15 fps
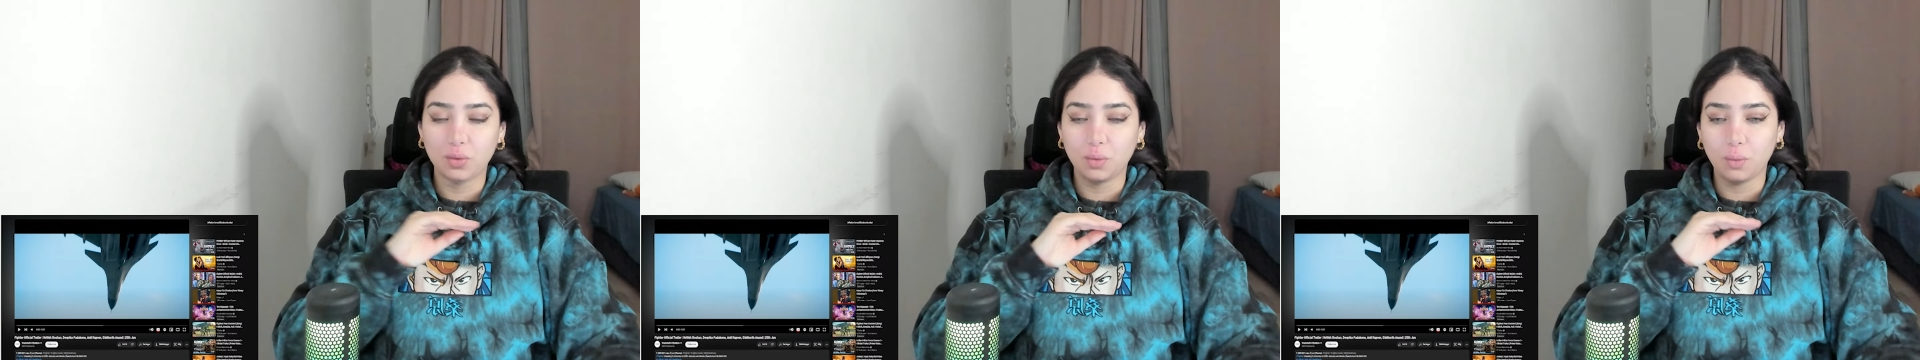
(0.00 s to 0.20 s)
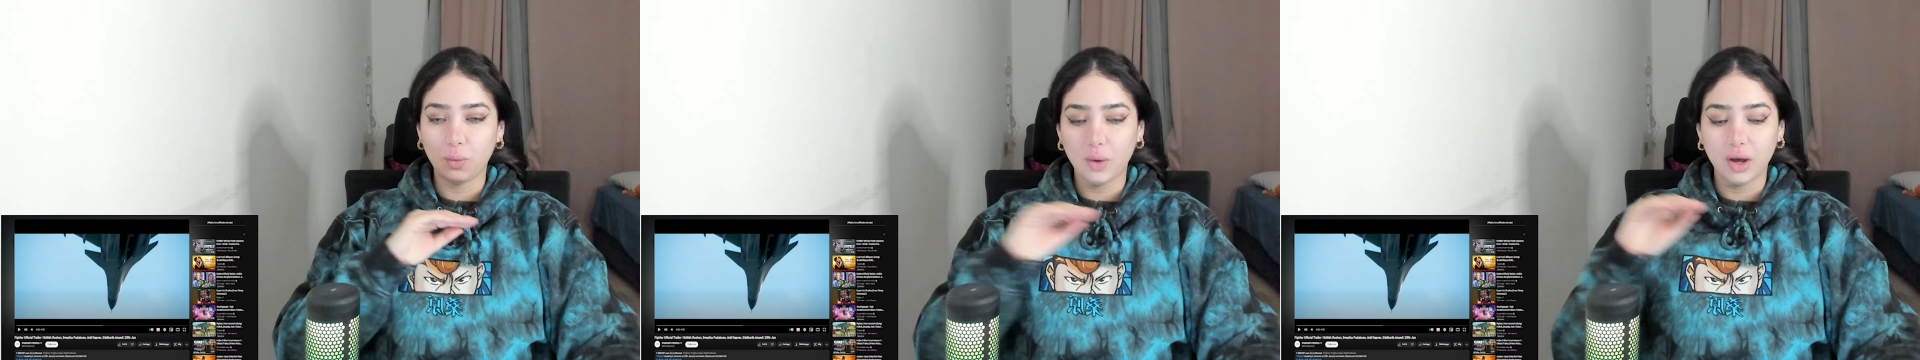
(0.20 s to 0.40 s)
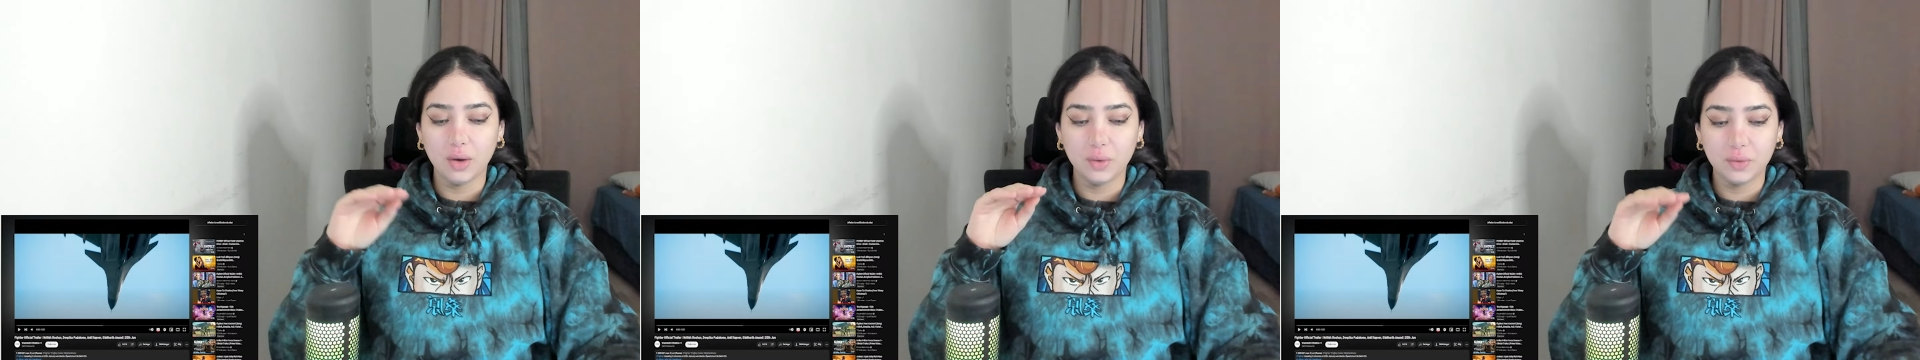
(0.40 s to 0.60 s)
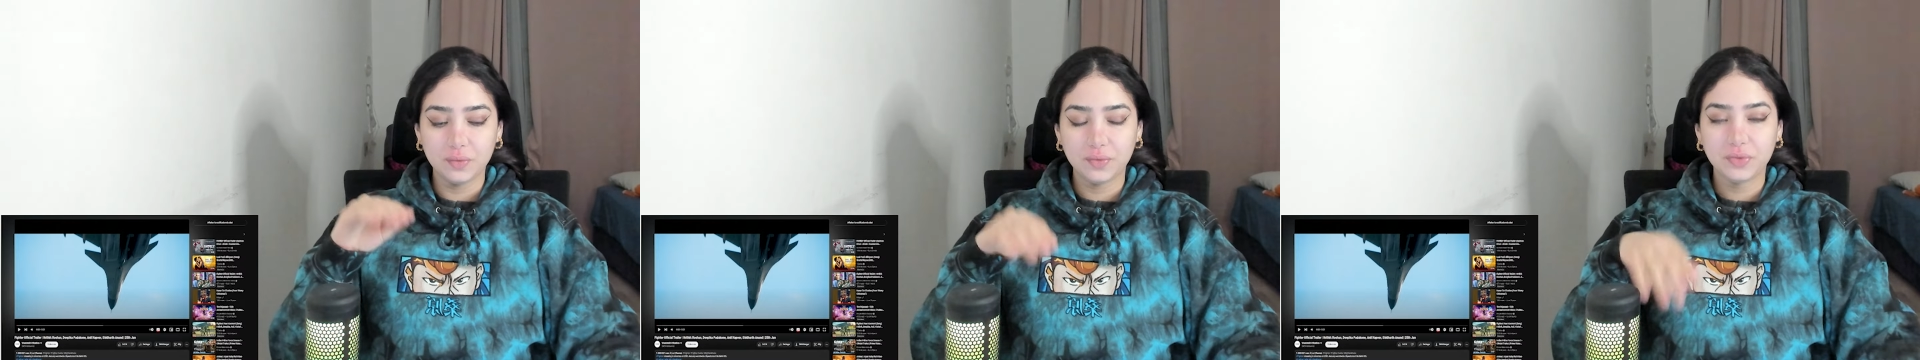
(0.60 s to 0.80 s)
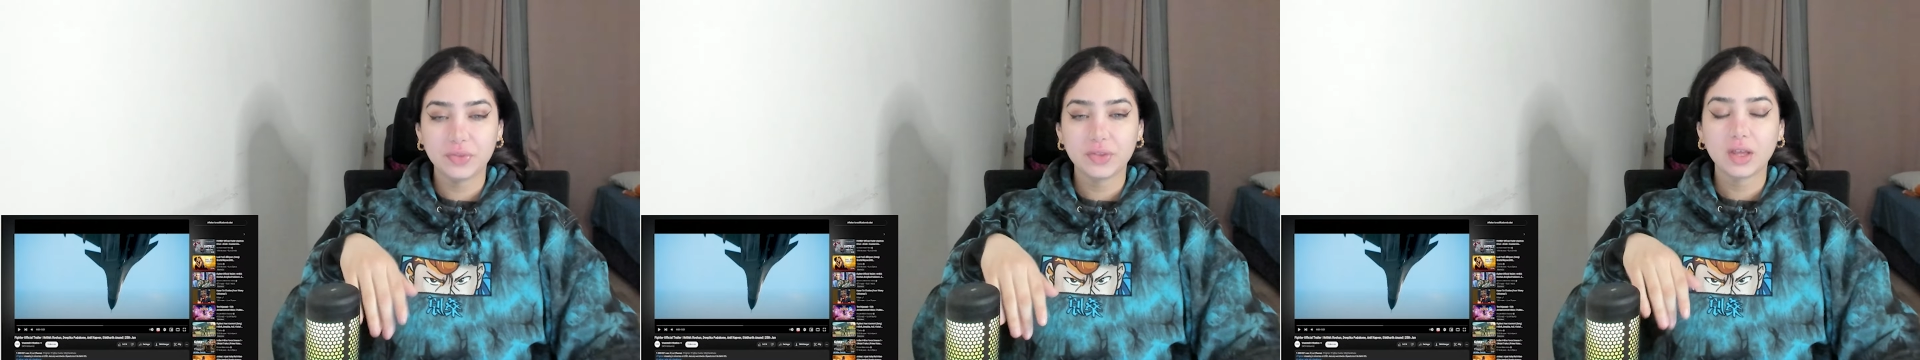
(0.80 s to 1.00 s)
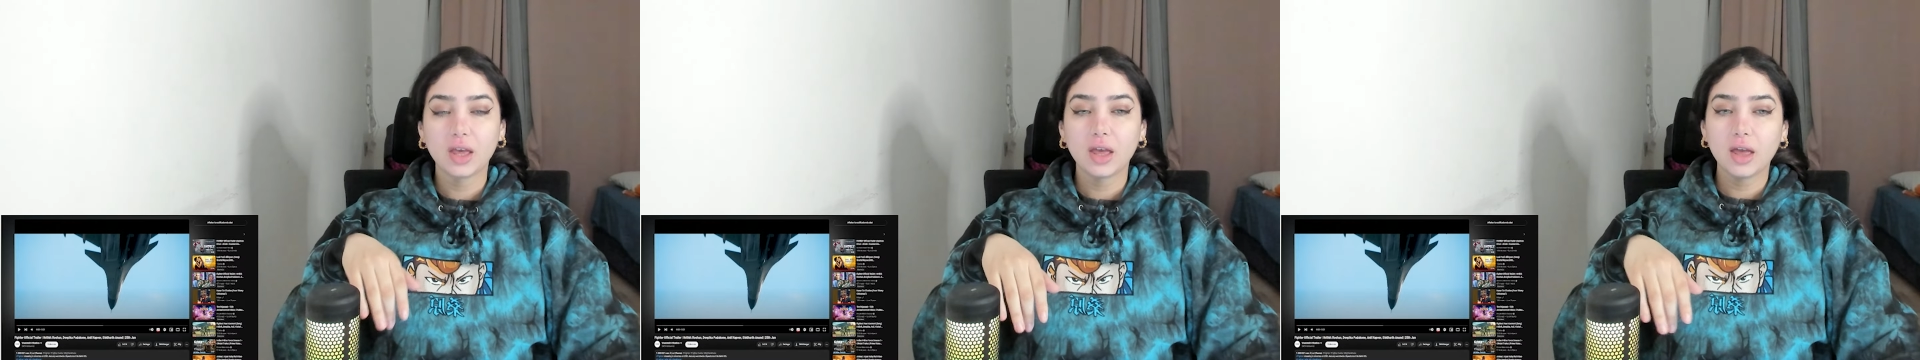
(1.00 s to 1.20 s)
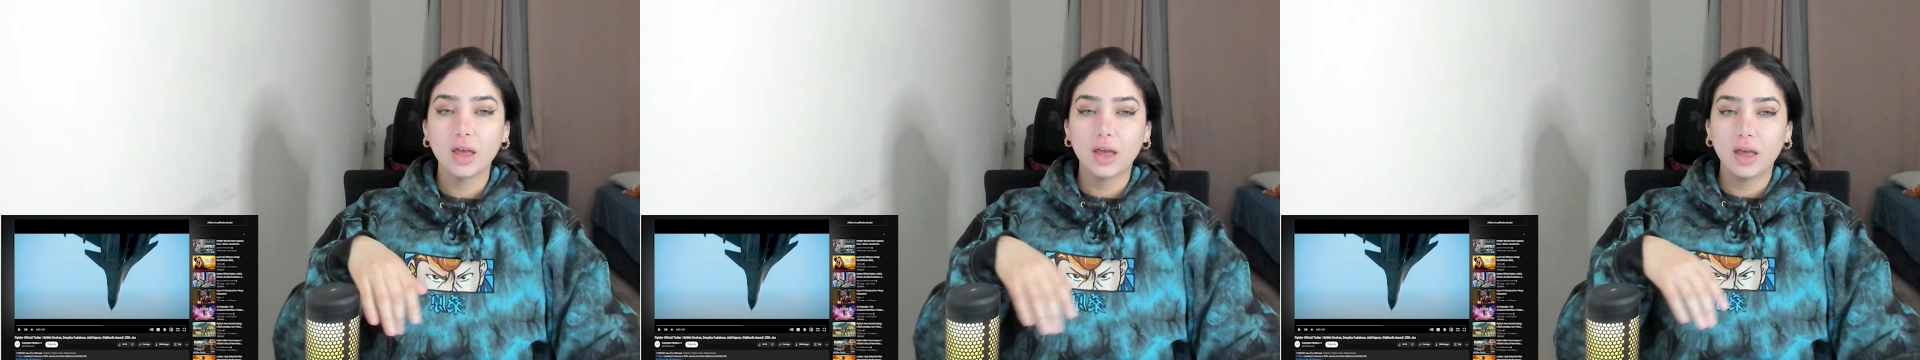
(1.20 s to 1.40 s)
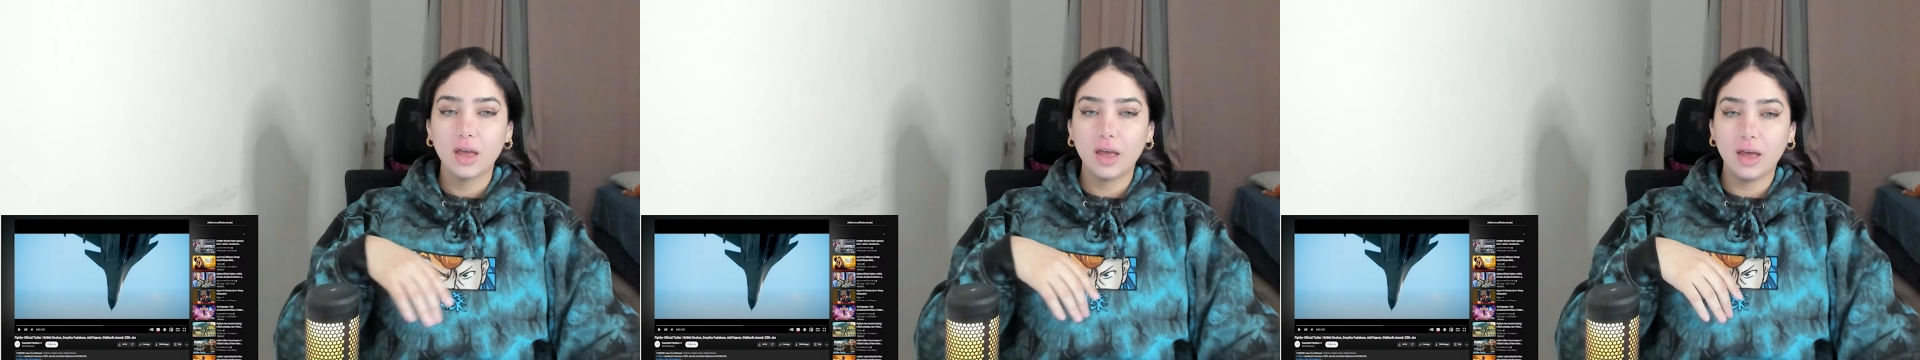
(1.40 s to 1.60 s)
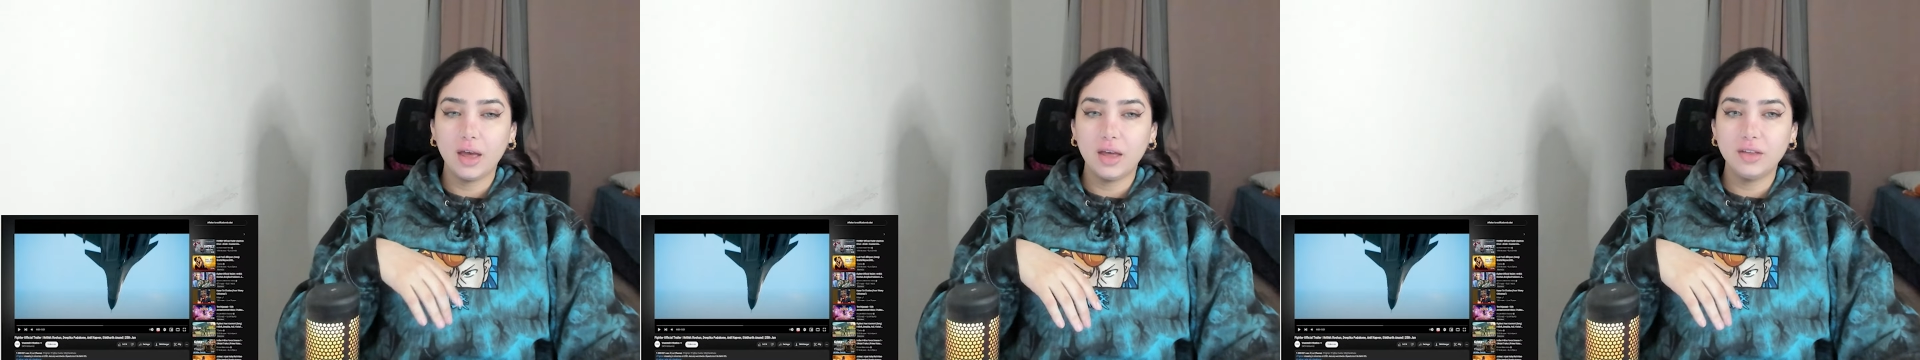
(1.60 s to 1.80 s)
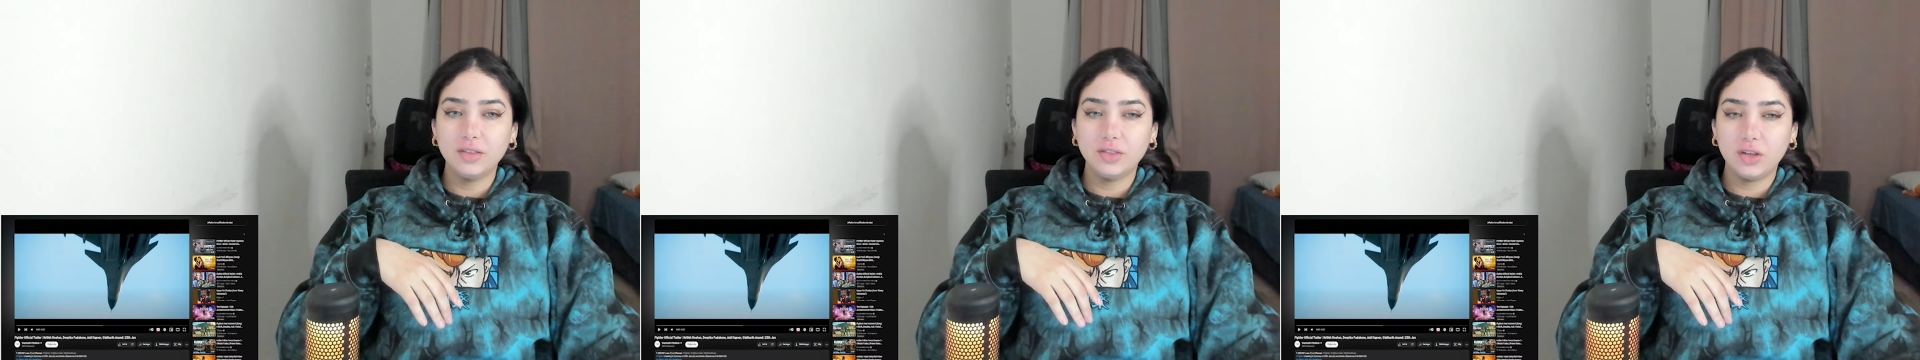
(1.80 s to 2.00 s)
Wow.
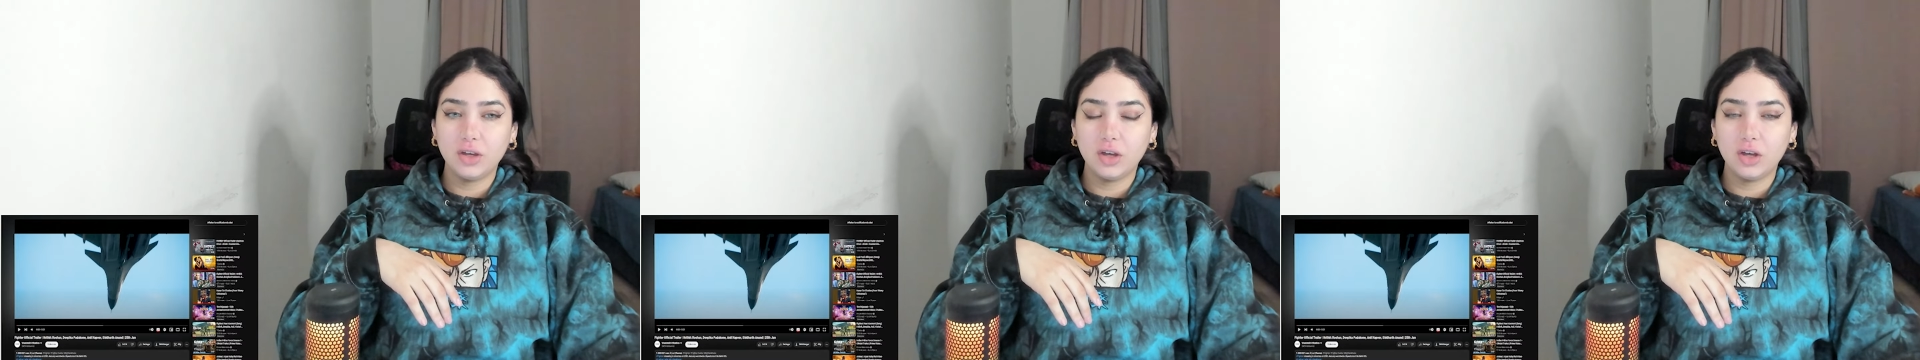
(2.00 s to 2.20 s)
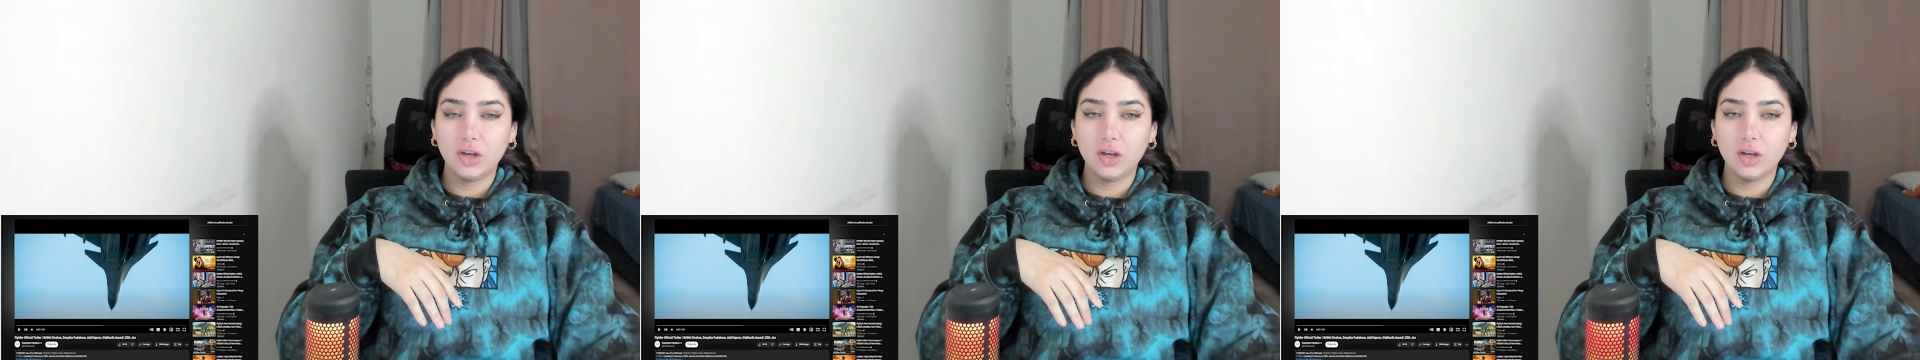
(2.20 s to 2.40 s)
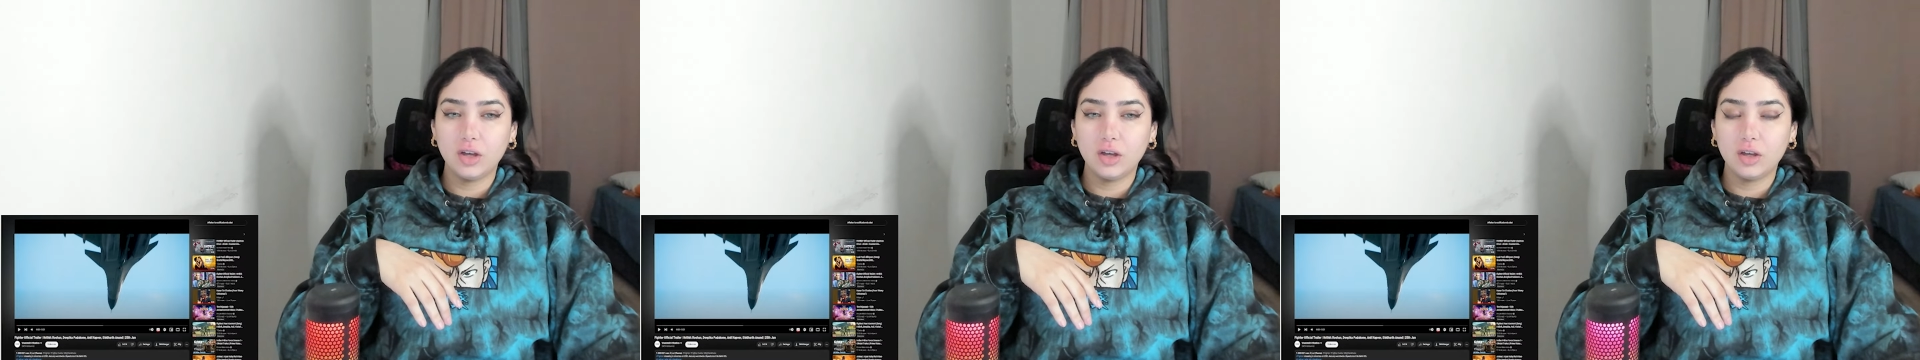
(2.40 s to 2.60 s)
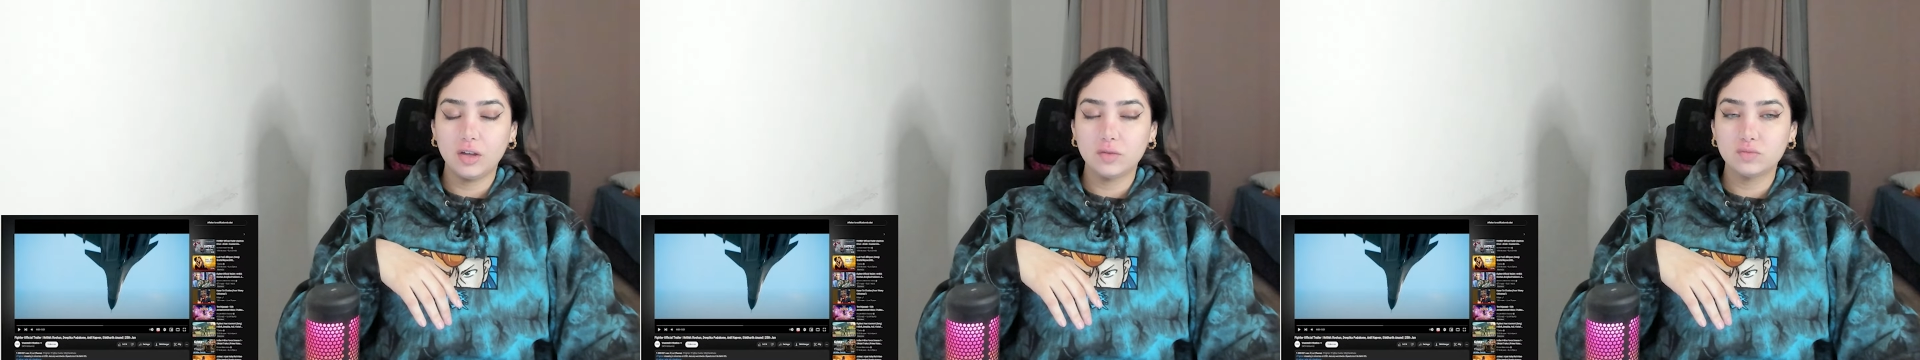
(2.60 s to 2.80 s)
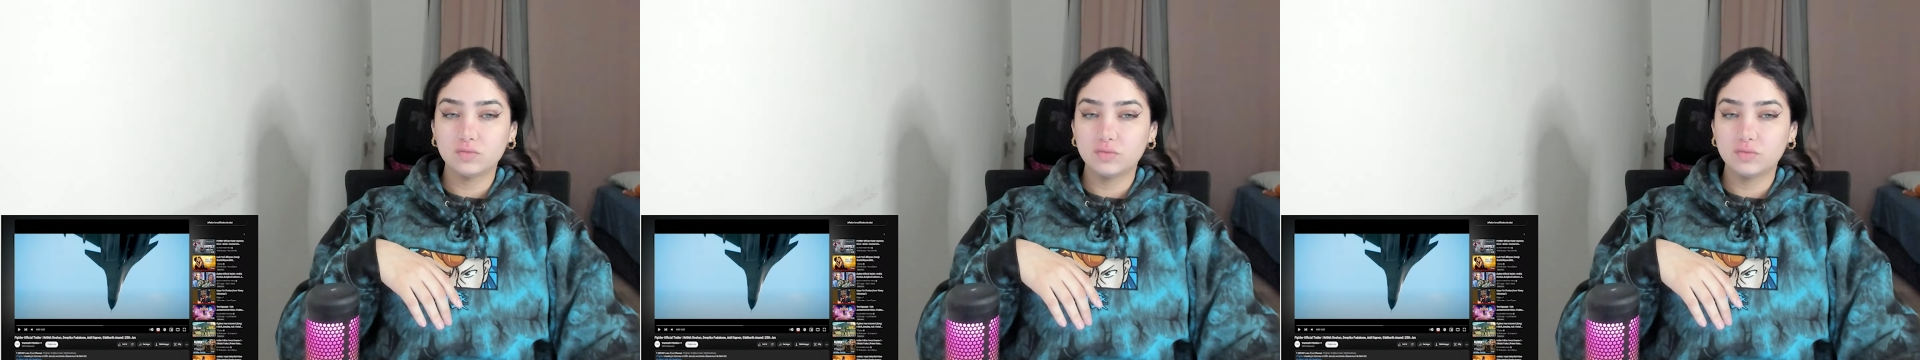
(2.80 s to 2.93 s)
And uh,